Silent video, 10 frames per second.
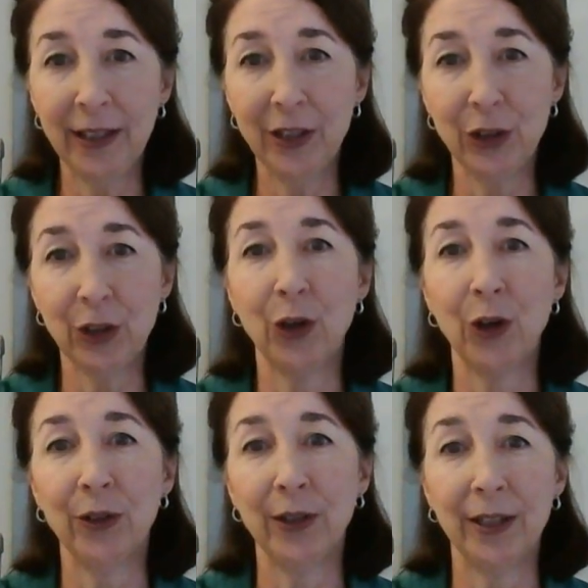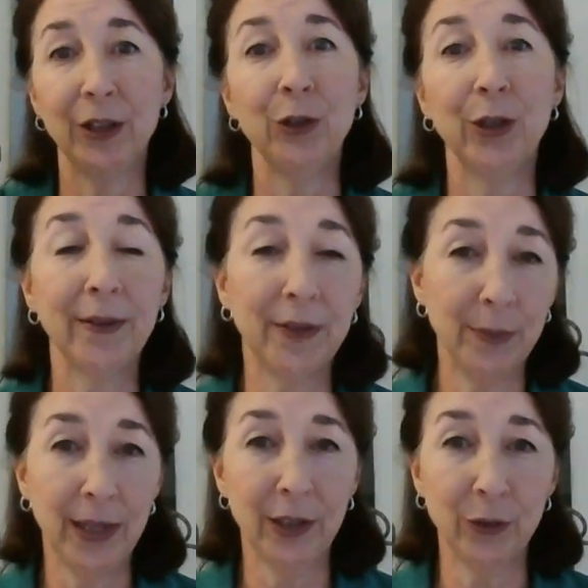each turn that you have to
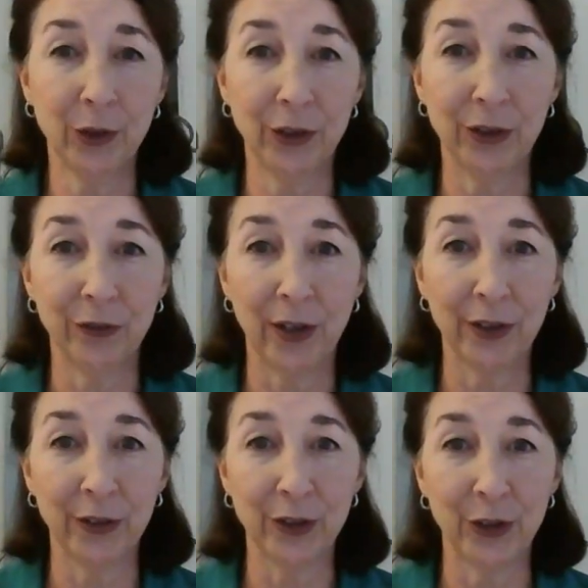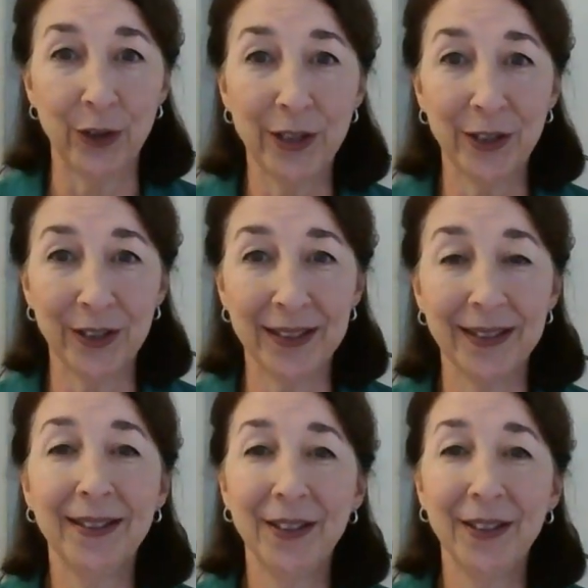make in order to follow those directions.